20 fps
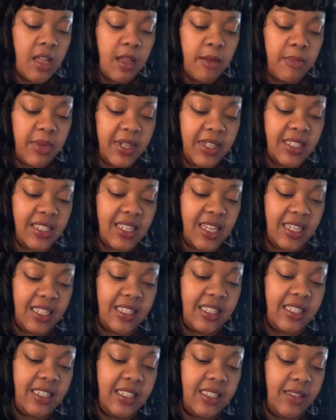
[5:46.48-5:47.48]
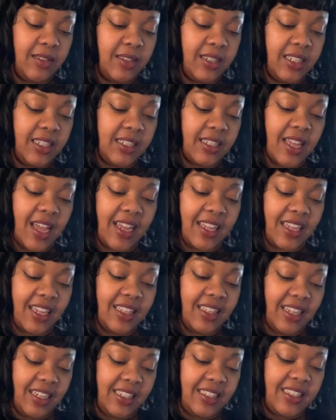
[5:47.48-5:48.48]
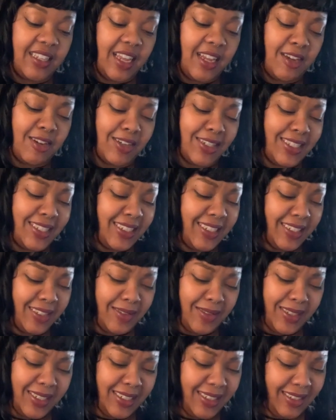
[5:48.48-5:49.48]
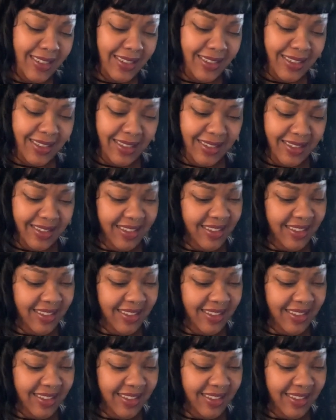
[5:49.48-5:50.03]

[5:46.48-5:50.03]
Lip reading: But it's like stillness. I get like sacred stillness.